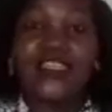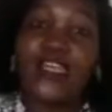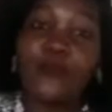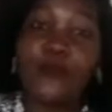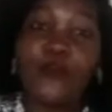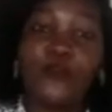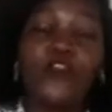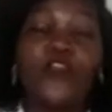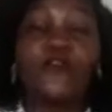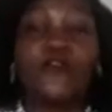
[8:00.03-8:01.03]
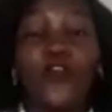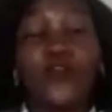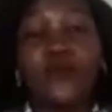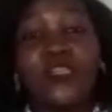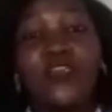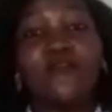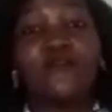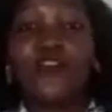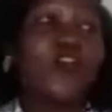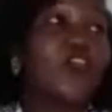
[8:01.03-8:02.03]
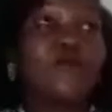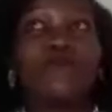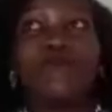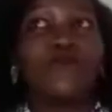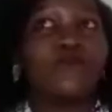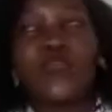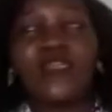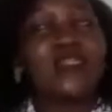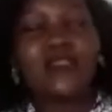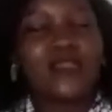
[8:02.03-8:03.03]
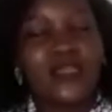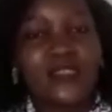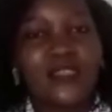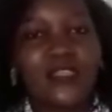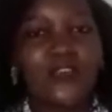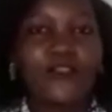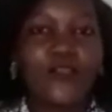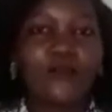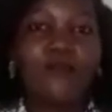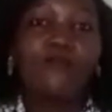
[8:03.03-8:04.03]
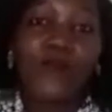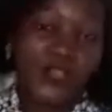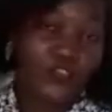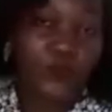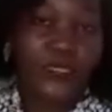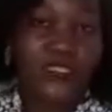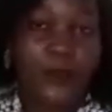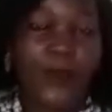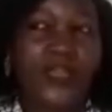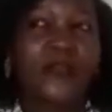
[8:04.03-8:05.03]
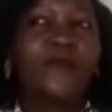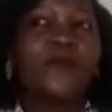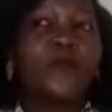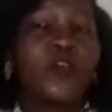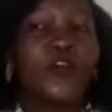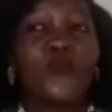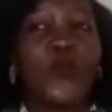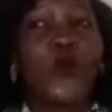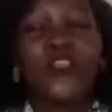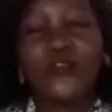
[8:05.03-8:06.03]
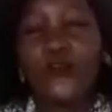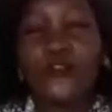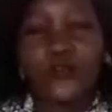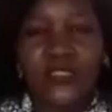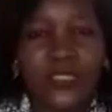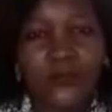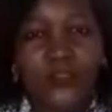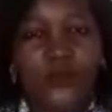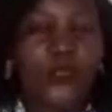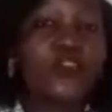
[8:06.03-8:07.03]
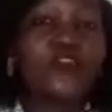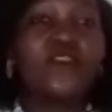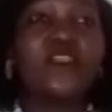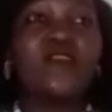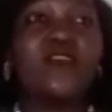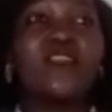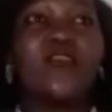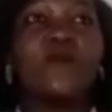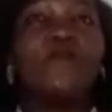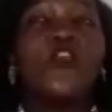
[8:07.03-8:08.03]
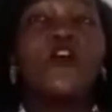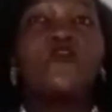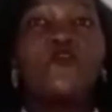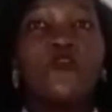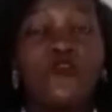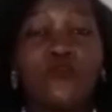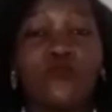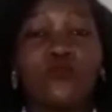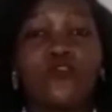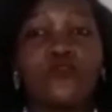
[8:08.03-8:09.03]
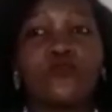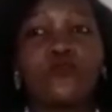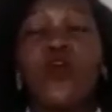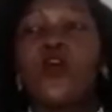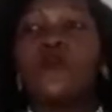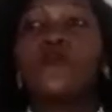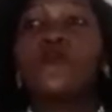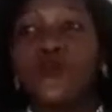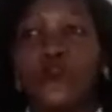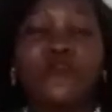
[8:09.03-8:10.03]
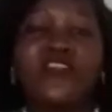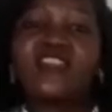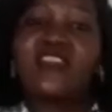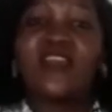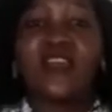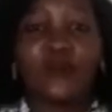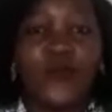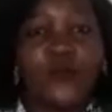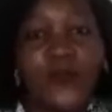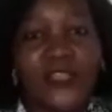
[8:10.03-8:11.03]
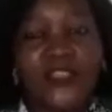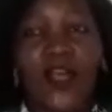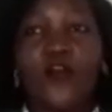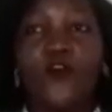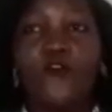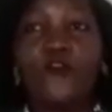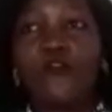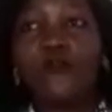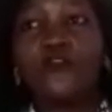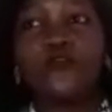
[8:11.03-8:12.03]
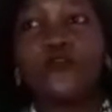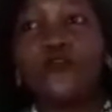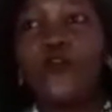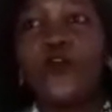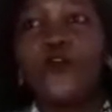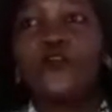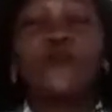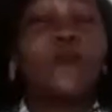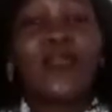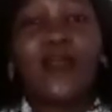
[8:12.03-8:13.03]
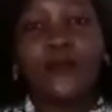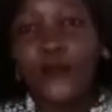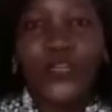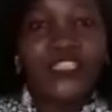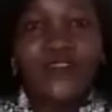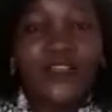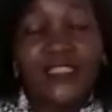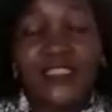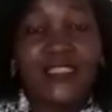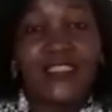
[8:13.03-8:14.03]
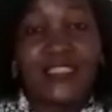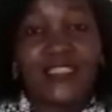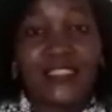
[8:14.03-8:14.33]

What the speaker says: capable of doing very many things, even much better, but because we're holding on to something, we're not even giving them room to prove that they can be better, or room to make up for whatever it is that